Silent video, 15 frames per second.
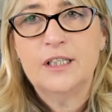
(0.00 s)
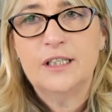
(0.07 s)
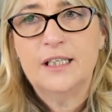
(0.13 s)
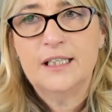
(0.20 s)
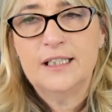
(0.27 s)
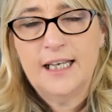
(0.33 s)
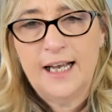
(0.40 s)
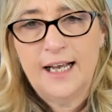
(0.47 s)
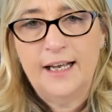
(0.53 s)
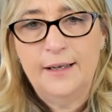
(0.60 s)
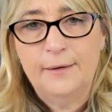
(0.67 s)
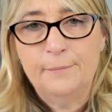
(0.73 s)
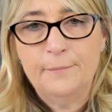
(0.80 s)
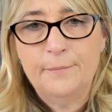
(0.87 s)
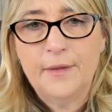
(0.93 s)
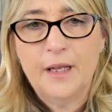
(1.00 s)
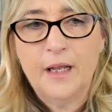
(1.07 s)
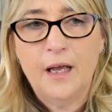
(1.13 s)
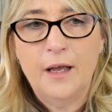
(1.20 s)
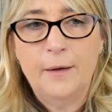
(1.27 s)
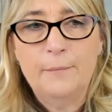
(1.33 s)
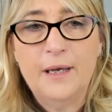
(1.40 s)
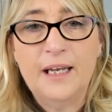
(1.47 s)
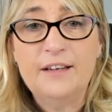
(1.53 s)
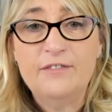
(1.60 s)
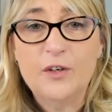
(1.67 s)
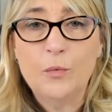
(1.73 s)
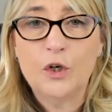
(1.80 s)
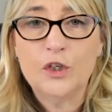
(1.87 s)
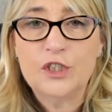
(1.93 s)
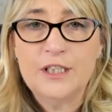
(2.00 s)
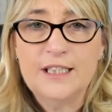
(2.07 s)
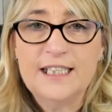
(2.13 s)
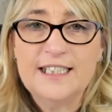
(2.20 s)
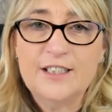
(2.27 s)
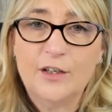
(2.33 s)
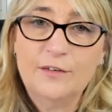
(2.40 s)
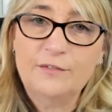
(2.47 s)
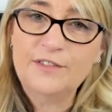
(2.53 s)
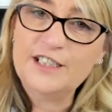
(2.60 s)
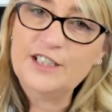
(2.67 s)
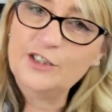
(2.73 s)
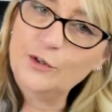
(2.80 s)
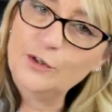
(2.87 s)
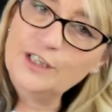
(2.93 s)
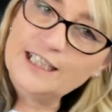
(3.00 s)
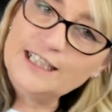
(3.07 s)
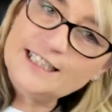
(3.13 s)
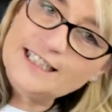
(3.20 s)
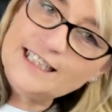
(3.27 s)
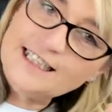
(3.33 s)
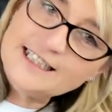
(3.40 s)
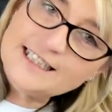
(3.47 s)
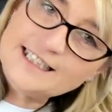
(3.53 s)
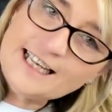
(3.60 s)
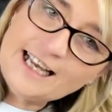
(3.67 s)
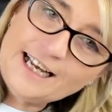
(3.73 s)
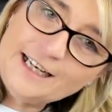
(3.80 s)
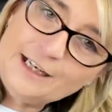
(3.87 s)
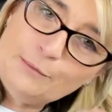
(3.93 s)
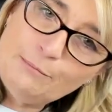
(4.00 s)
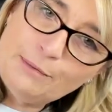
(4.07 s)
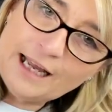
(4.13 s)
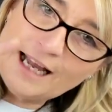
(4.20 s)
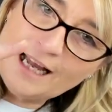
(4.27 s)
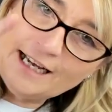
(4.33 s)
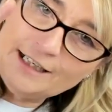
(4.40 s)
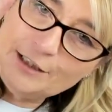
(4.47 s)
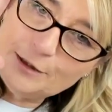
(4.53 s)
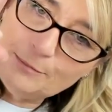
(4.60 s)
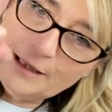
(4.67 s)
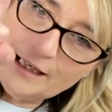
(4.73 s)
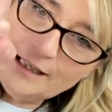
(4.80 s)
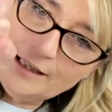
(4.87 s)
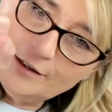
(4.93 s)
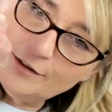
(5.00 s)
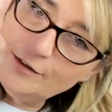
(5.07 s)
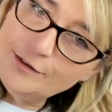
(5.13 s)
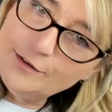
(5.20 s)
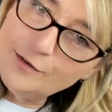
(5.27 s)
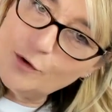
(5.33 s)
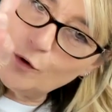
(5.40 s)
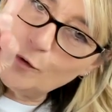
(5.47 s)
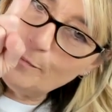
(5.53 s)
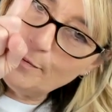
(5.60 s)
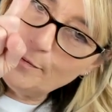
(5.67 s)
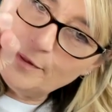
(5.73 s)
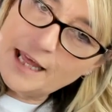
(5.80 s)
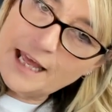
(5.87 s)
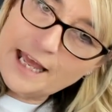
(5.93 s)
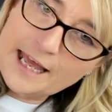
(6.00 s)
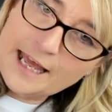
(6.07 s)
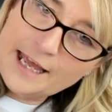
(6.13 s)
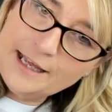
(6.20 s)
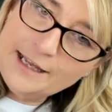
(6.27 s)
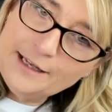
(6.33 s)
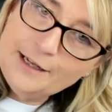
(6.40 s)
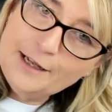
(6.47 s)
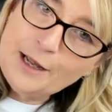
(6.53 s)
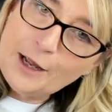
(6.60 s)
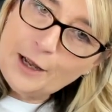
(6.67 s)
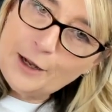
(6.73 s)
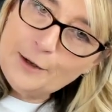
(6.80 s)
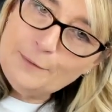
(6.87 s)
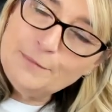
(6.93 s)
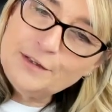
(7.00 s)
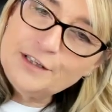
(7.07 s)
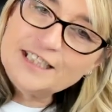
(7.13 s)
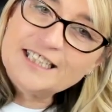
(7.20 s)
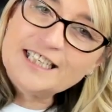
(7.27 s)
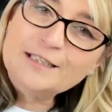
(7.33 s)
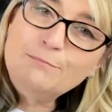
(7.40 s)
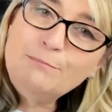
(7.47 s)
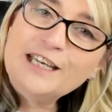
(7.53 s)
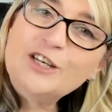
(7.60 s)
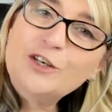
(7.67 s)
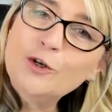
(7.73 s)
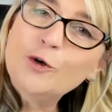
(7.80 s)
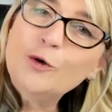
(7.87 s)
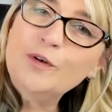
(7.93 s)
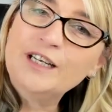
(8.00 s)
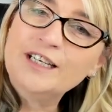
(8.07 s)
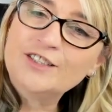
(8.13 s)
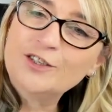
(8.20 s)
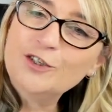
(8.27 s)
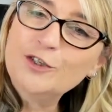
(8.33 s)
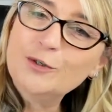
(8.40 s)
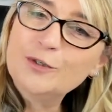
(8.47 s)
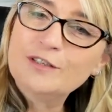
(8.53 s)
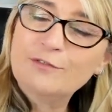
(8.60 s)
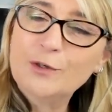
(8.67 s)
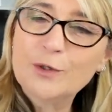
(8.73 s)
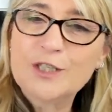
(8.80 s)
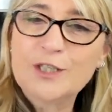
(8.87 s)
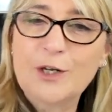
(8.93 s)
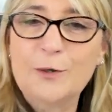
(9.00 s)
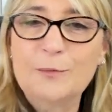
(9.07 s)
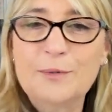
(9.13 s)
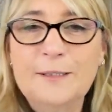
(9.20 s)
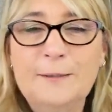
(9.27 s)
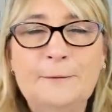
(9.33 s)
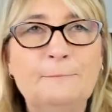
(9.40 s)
of the time, and if you're watching this on a video, you can see the sign behind me up there that says, be curious and use full stops.